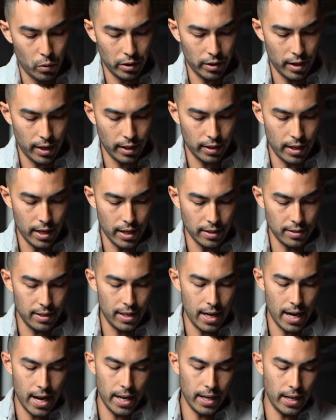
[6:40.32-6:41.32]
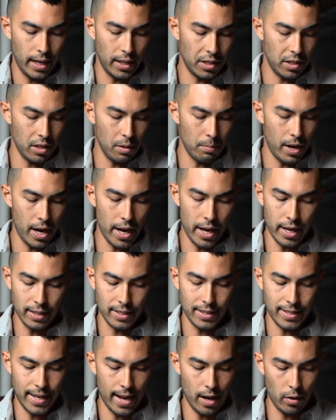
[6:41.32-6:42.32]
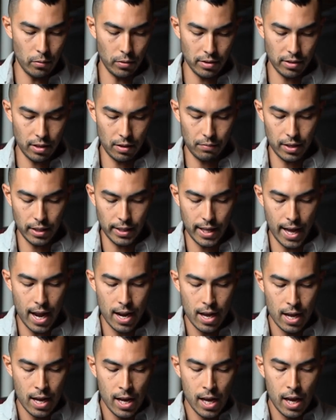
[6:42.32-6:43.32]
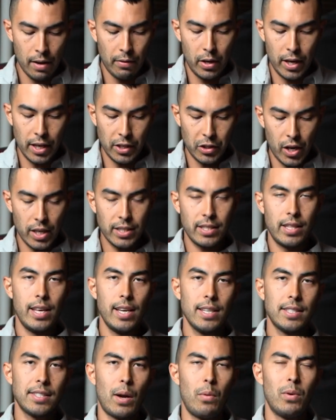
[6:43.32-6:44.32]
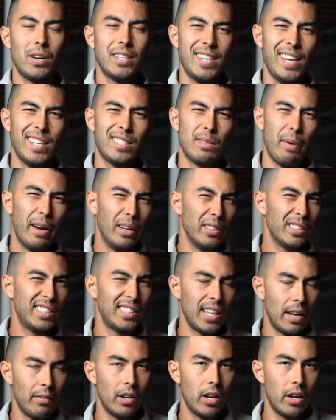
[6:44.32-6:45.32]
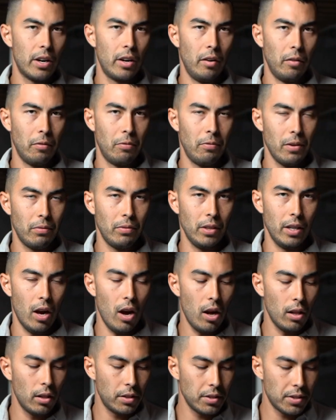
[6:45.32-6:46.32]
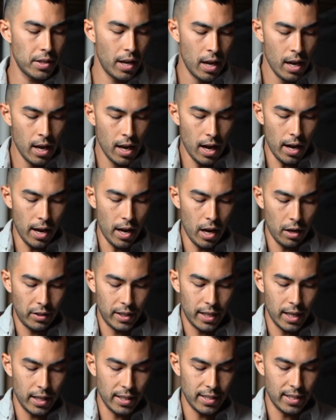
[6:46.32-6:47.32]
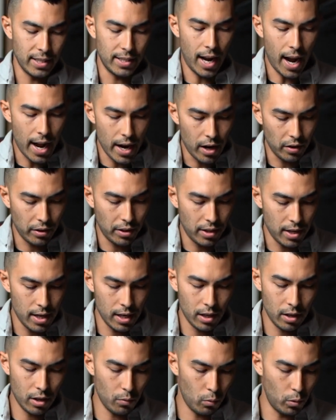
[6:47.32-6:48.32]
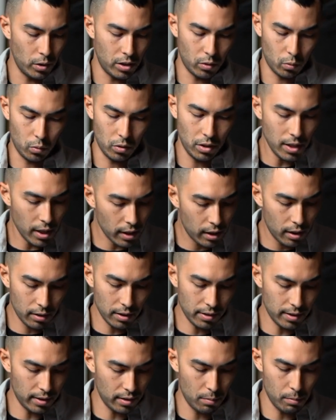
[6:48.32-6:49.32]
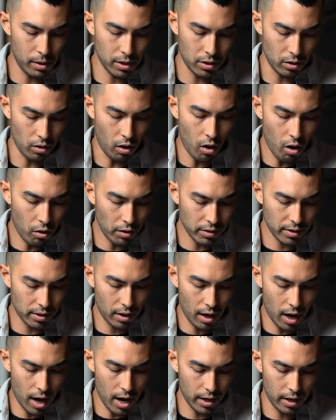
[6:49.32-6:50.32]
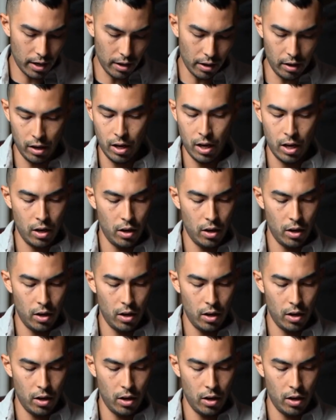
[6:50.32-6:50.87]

with like the S D I and H D M I and sound and stuff like that. If you get just this, I wanna say it's about seven hundred fifty dollars uh, to get this entire thing, which is ridiculous. As I mentioned, all it's got here